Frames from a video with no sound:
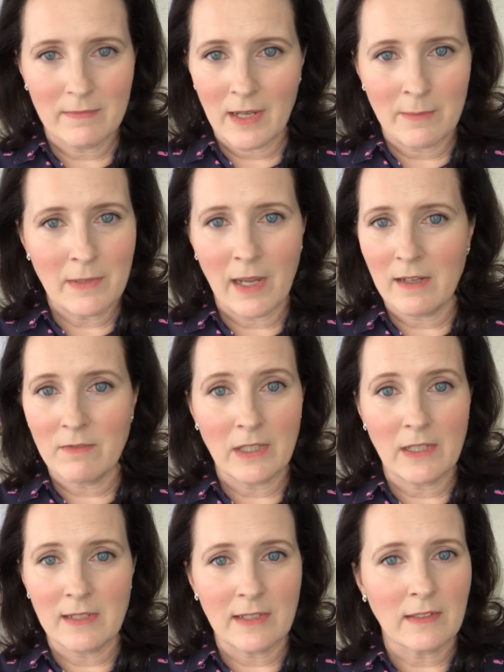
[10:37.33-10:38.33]
I'm not even
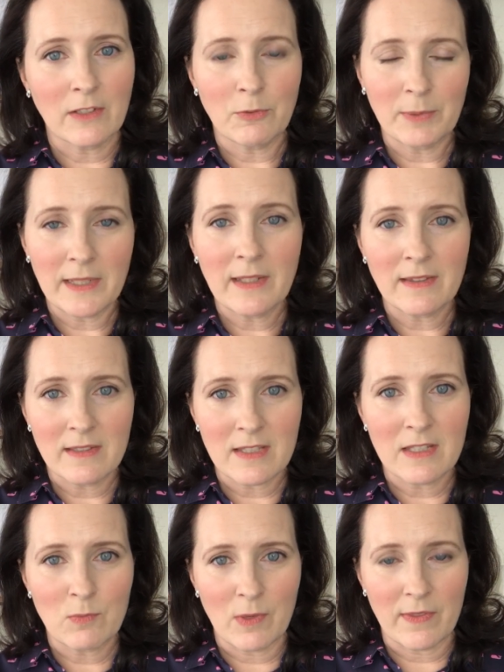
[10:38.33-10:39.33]
kidding a little bit. Like,
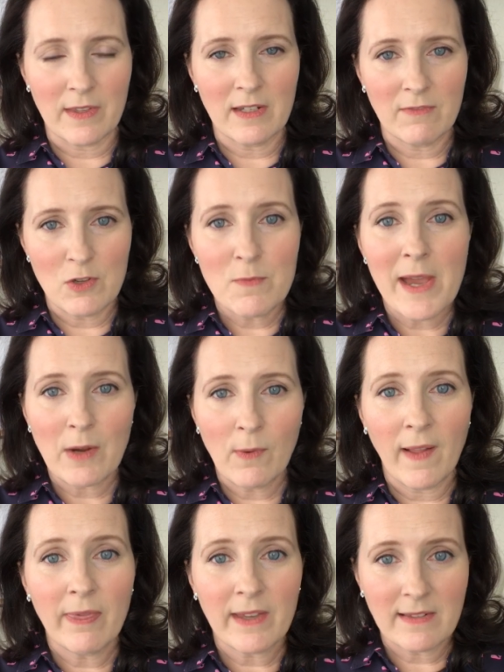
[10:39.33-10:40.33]
this is worth it. If you make
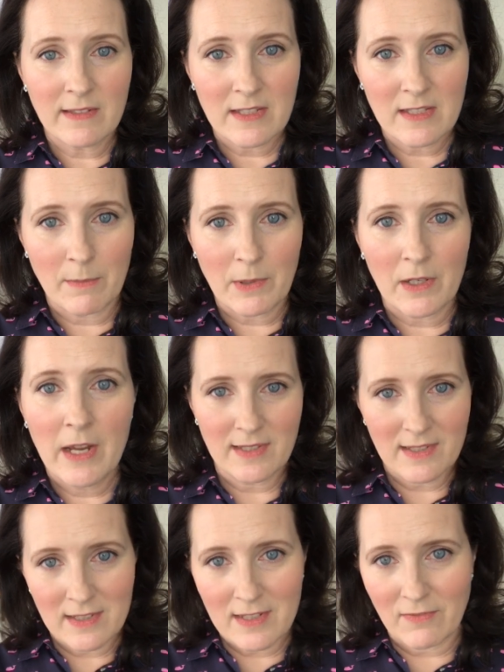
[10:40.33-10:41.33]
one thing this summer,
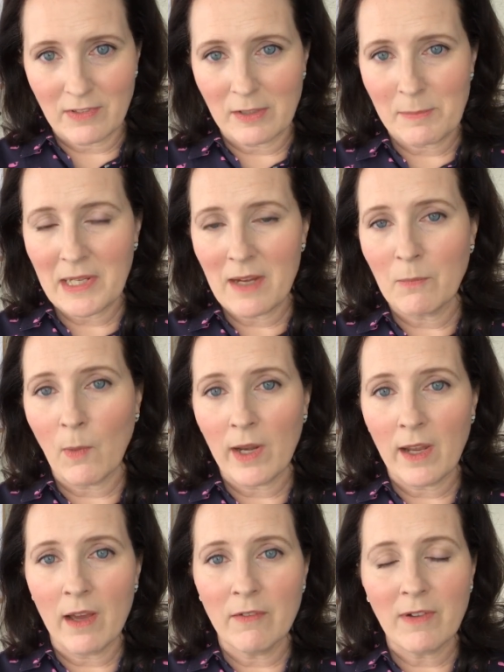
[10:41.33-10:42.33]
this has definitely become
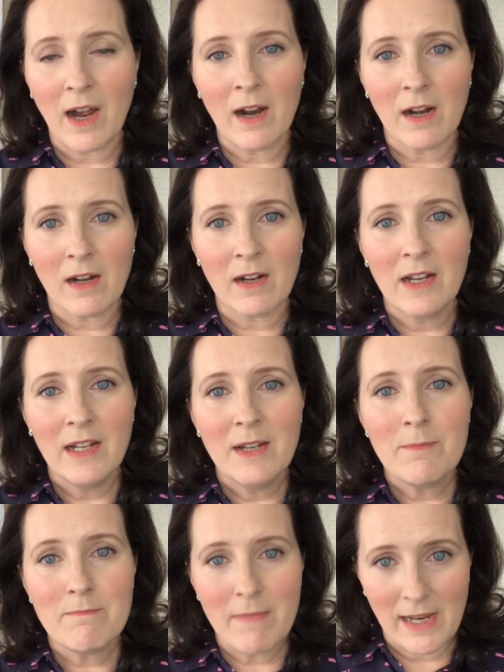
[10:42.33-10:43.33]
one of our
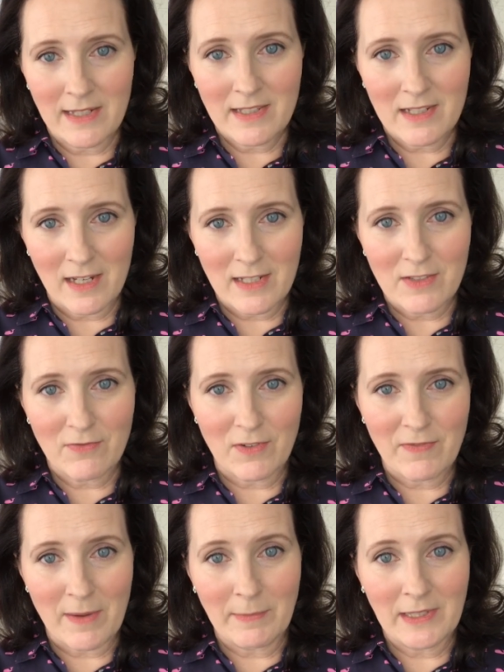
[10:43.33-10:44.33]
mainstays for
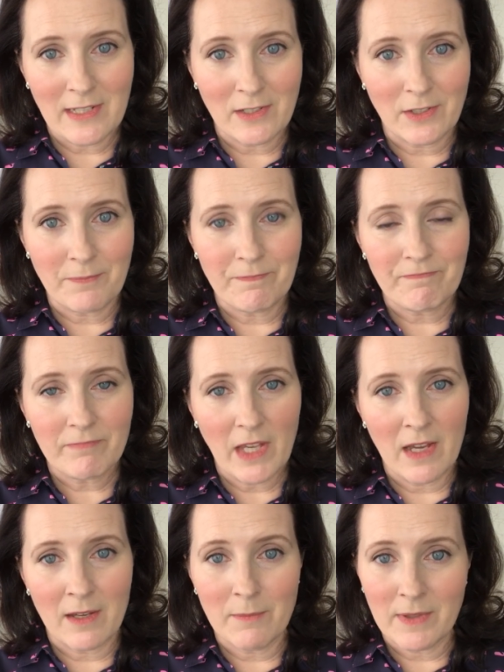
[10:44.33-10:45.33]
family dinner
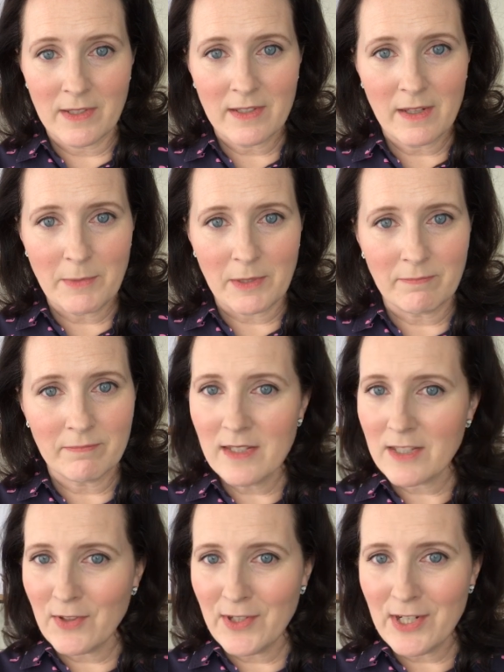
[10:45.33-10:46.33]
this summer.
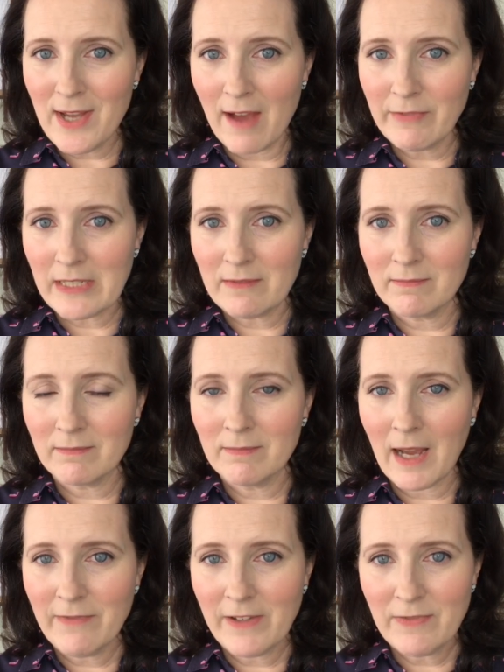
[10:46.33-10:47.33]
So there you have it.
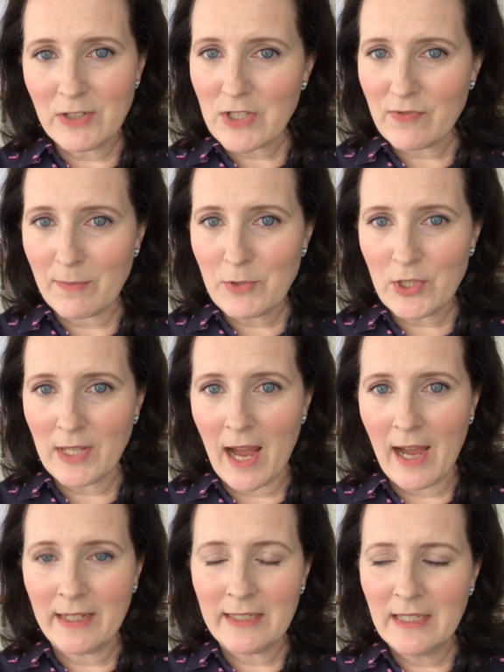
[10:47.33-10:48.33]
My favorites from
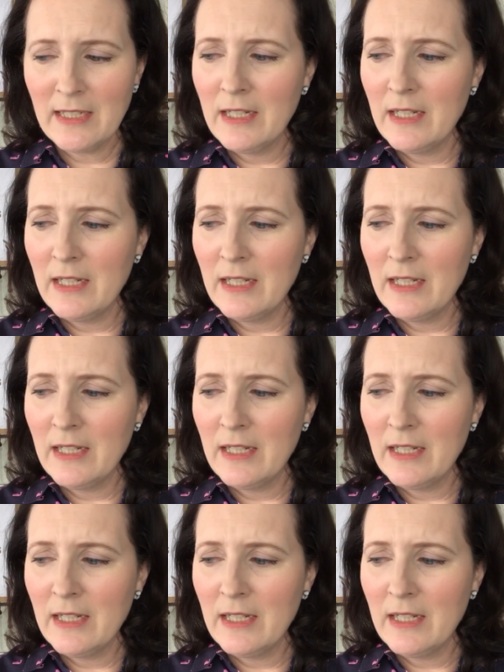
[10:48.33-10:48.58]
July.